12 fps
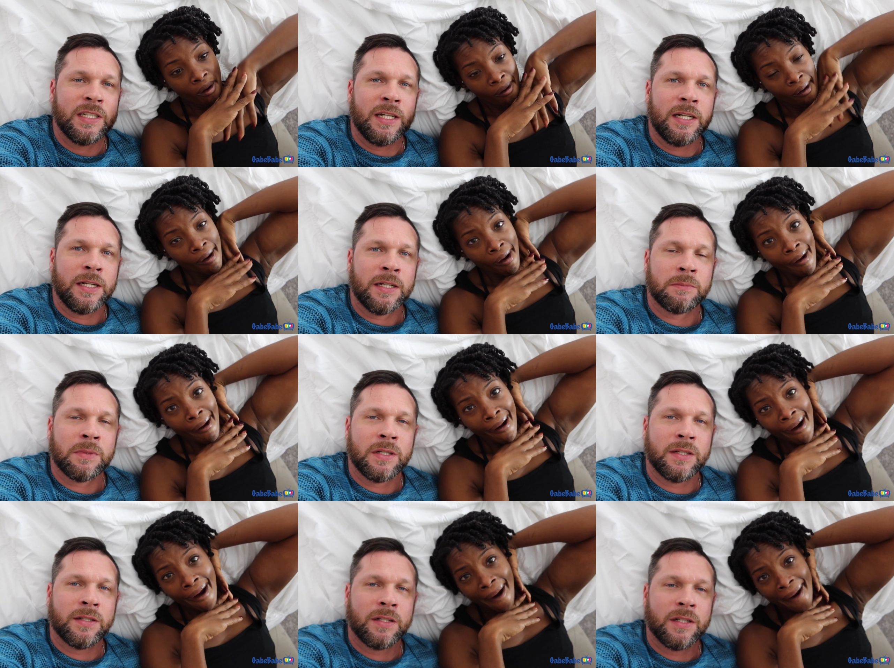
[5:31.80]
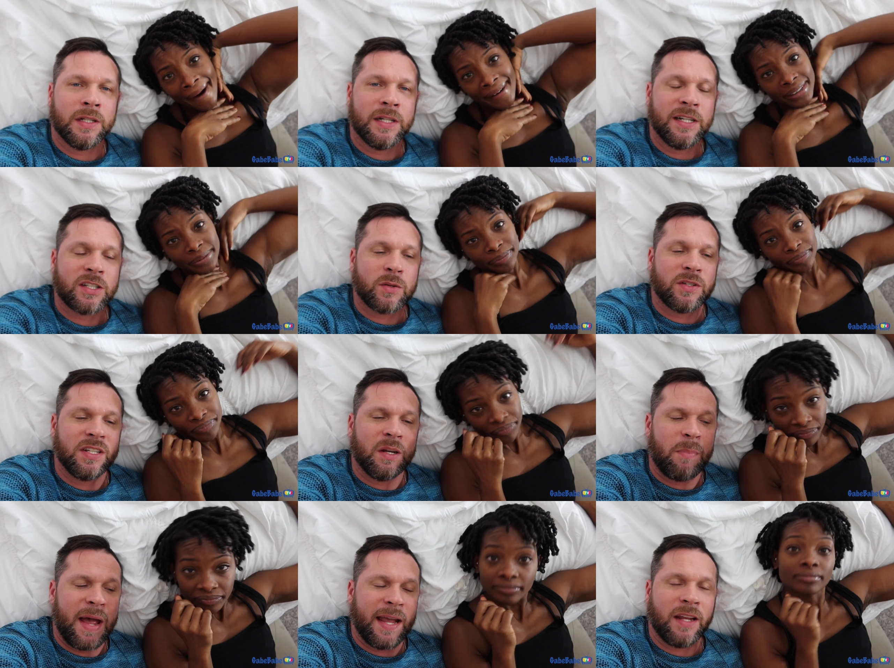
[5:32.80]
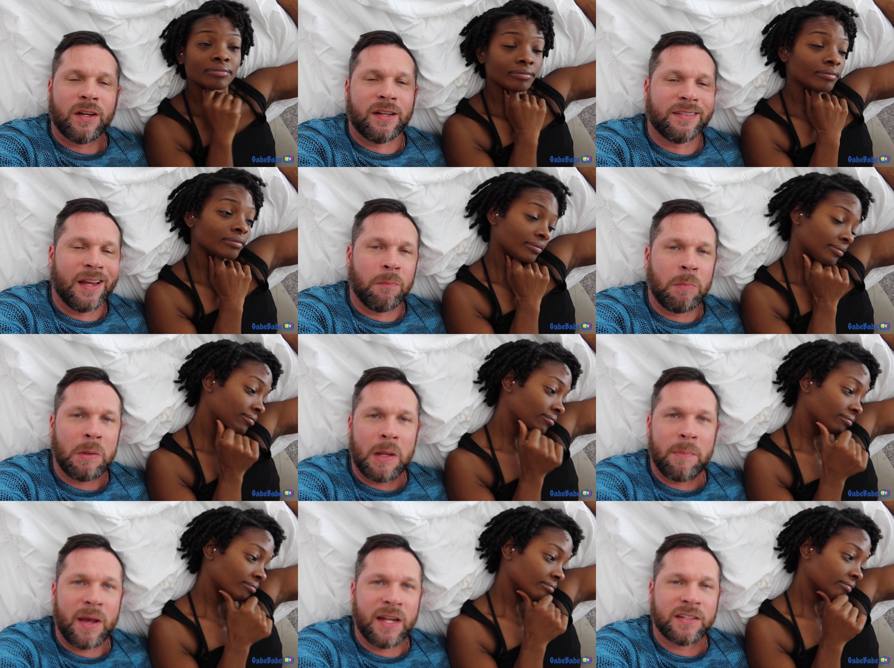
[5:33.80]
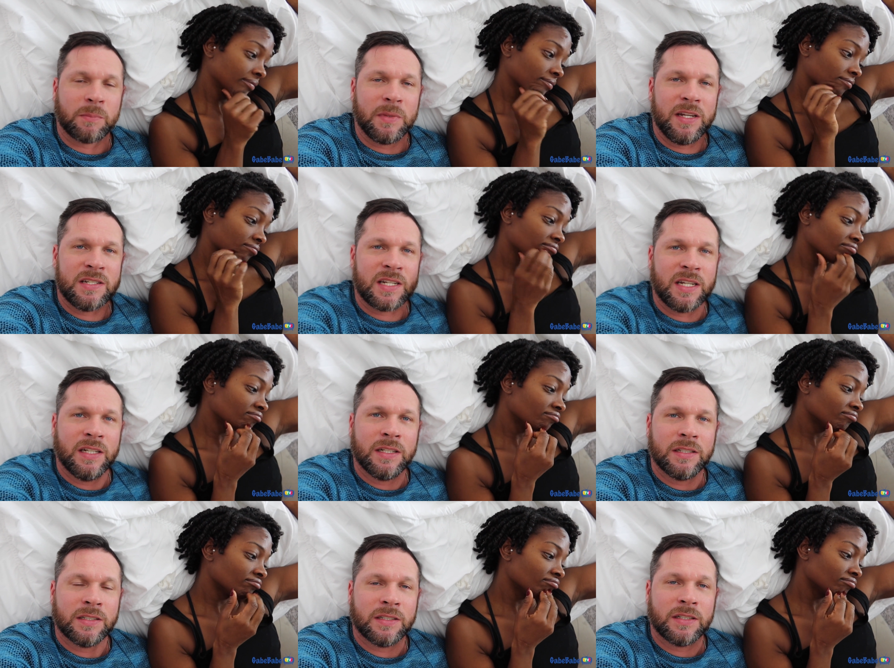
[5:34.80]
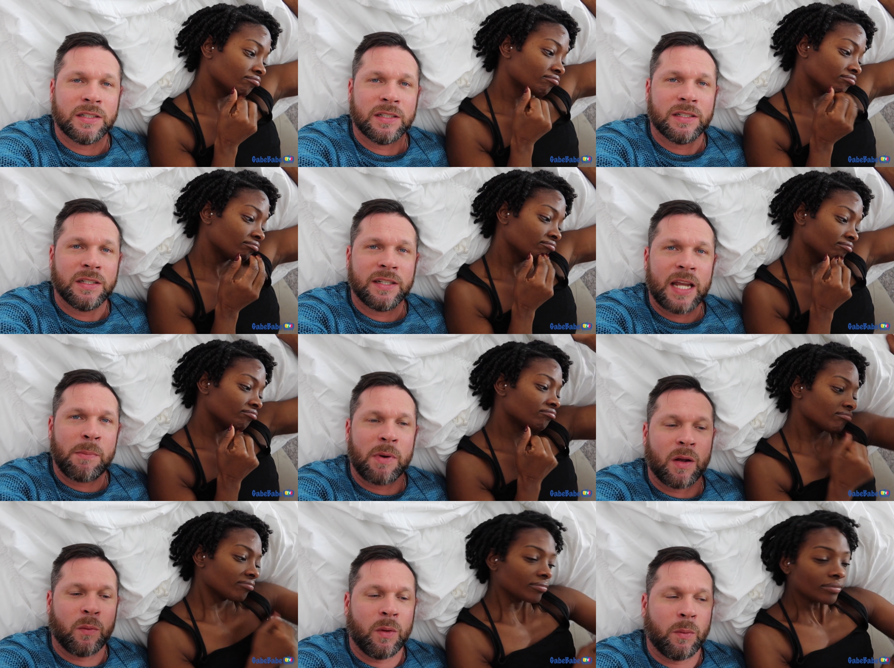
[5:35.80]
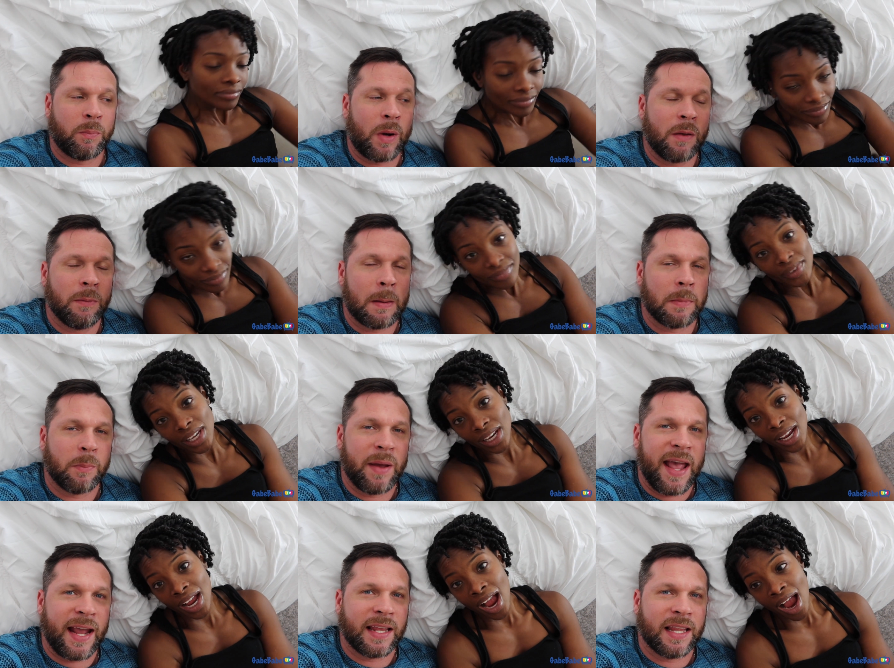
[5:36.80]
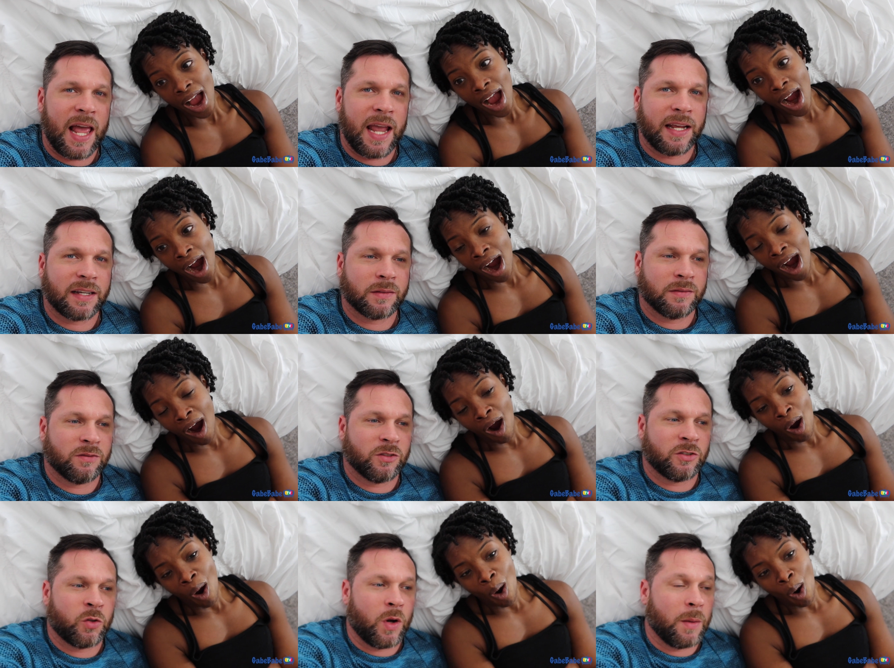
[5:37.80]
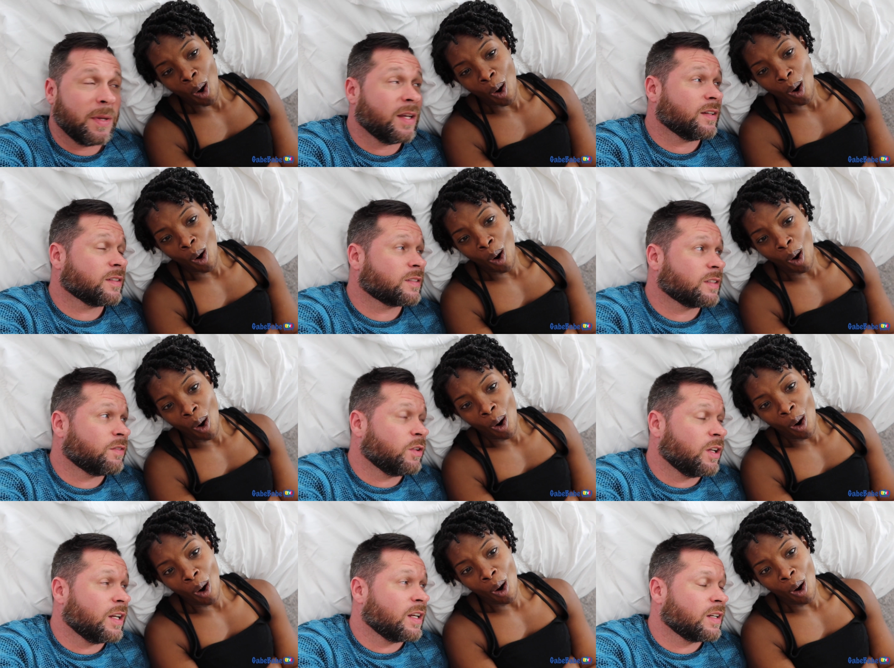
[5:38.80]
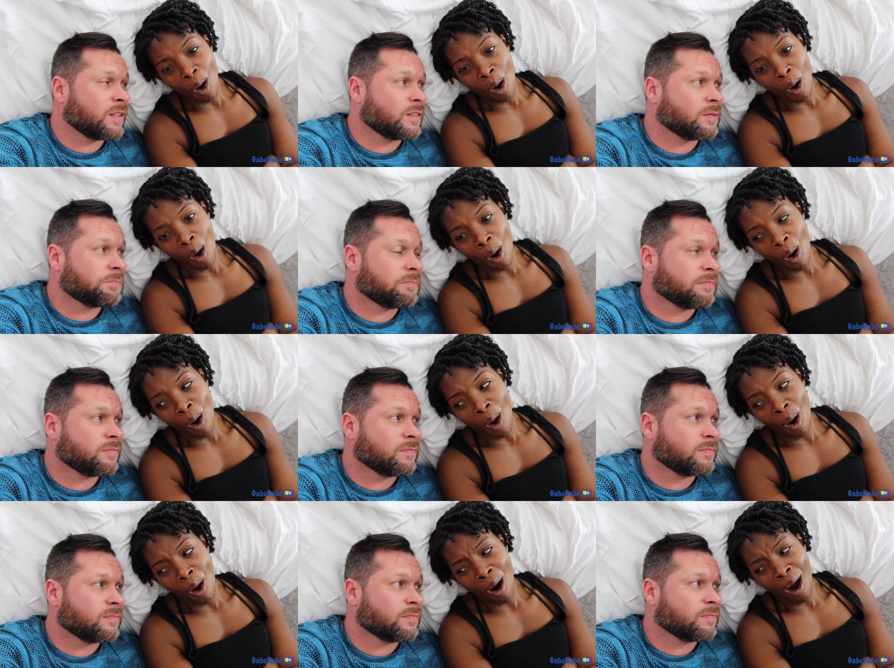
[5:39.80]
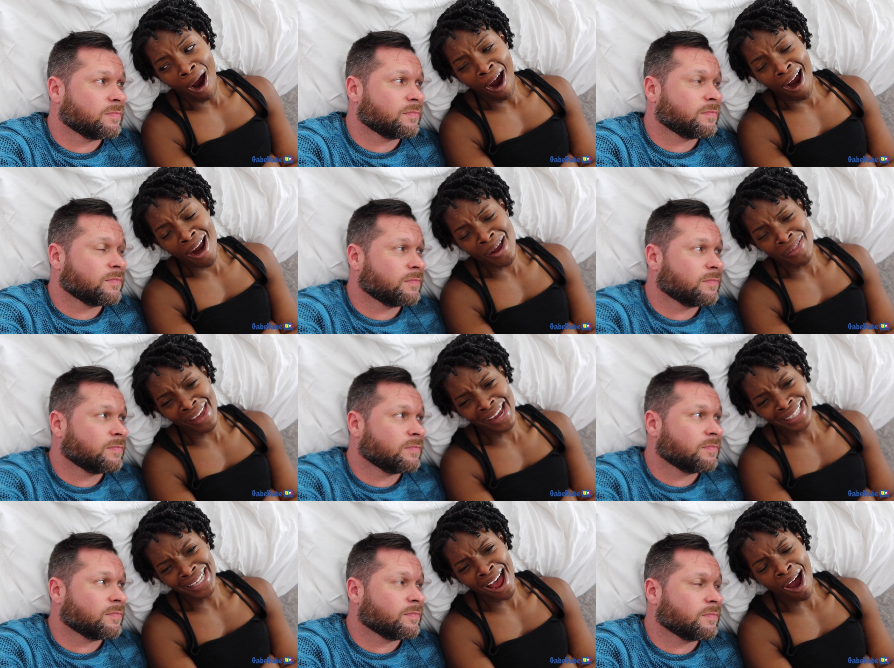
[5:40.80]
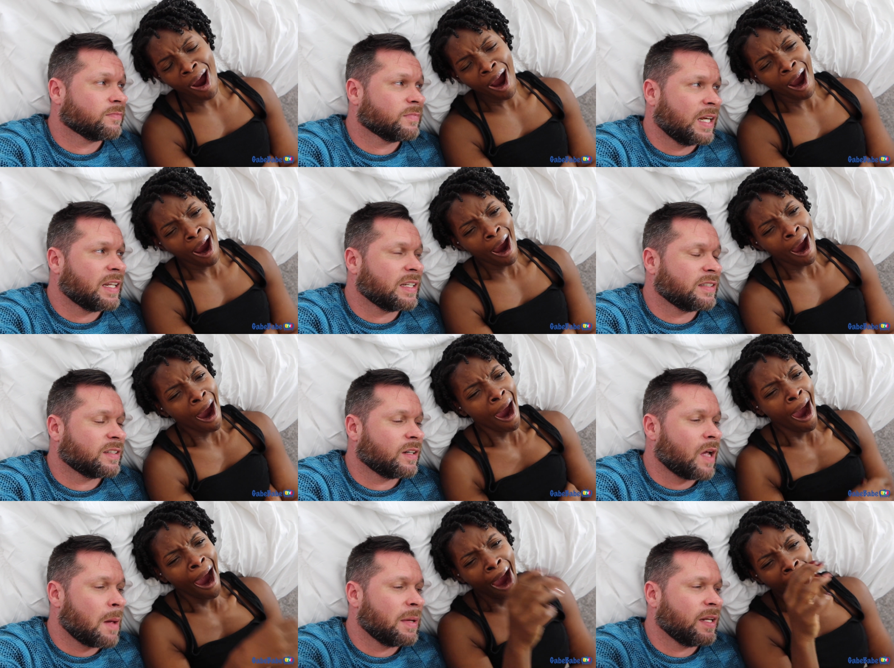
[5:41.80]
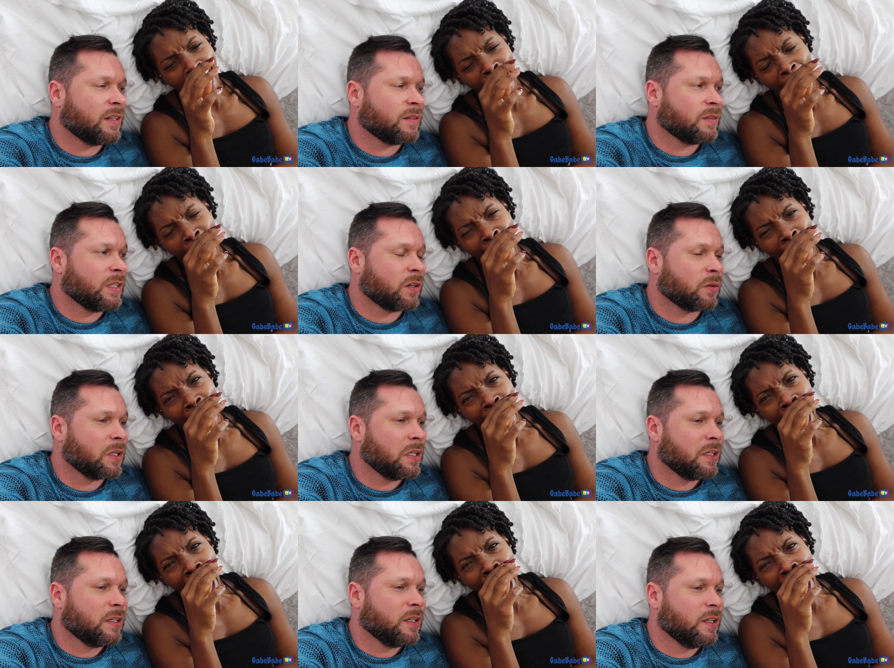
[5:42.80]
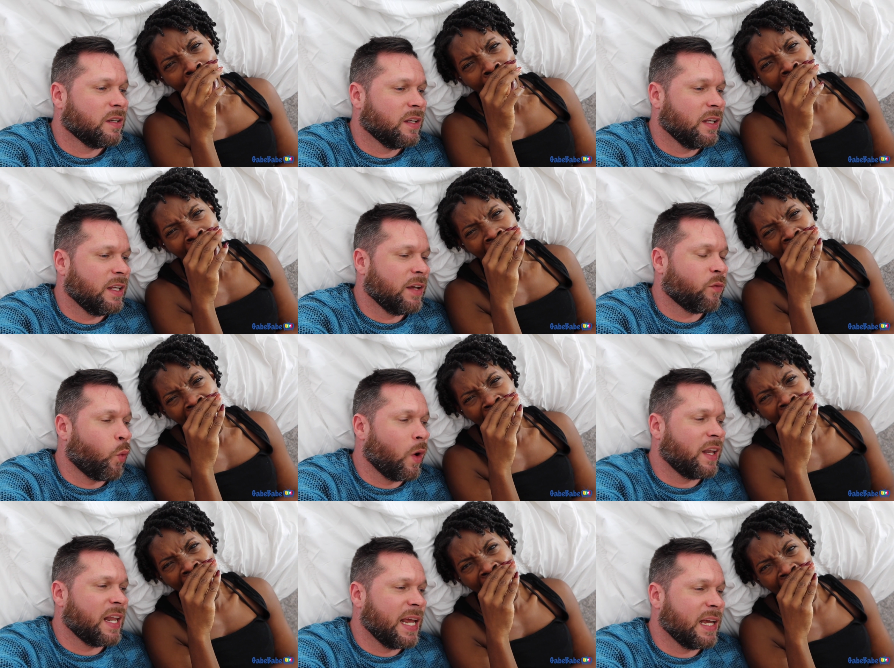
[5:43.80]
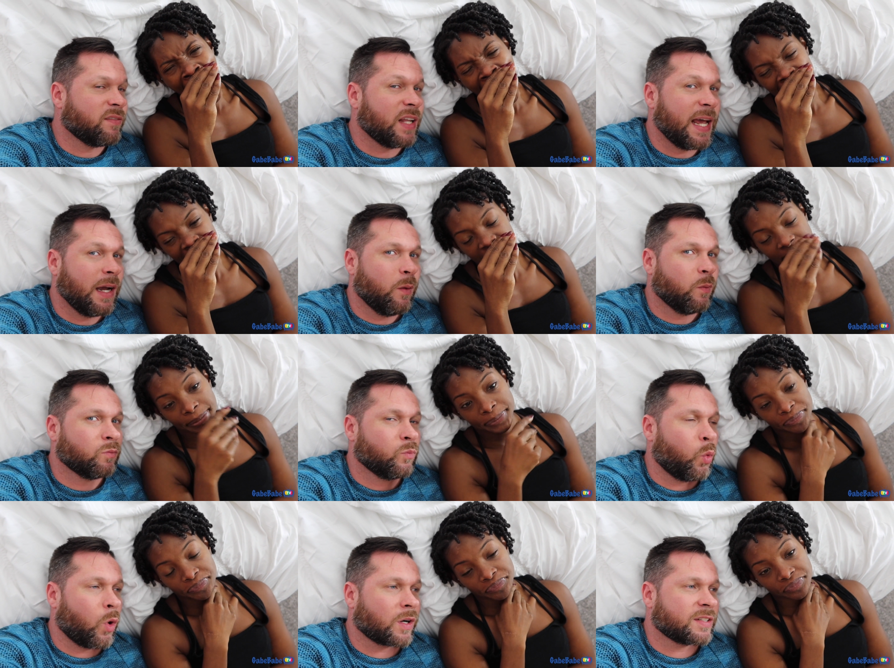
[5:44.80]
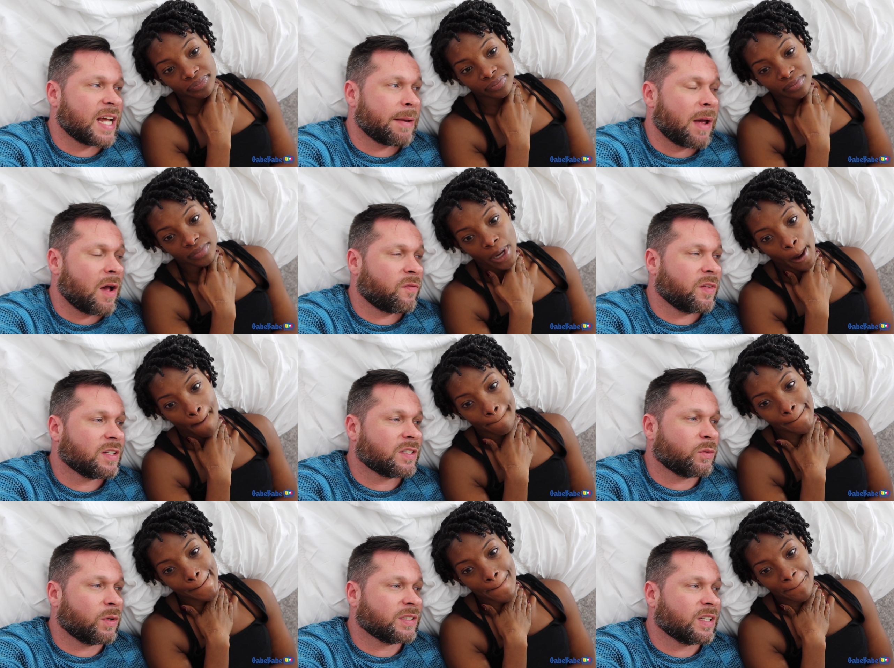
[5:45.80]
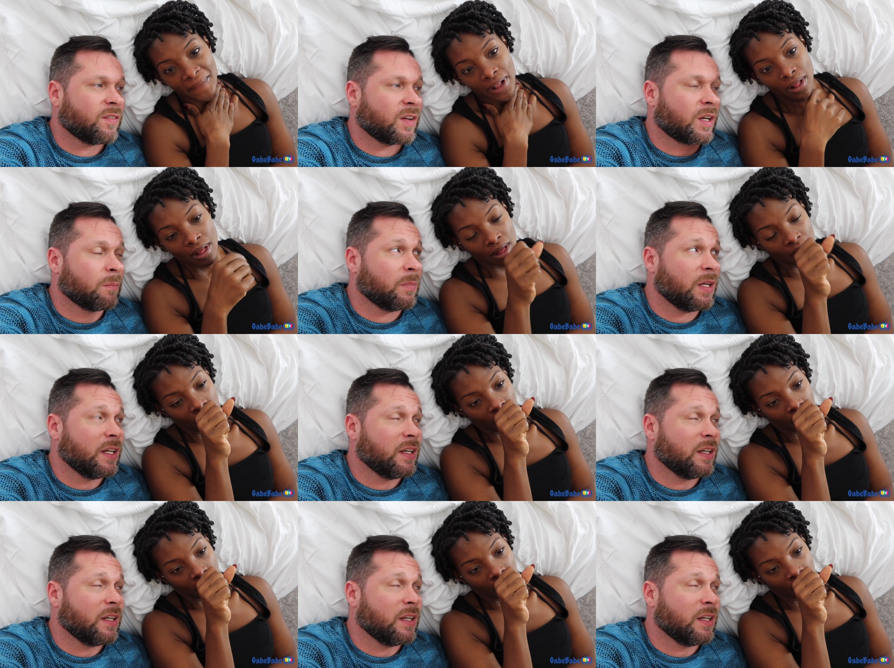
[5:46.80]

Speaker 1: Um, so we just need to pack it. It's not gonna be that bad. It's gonna be easy. Gabriel will probably be able to pack in like 20 minutes if you did it. Are you thinking so? I think so. I mean, literally, you have one day of like work type outfits to where stuff it can be.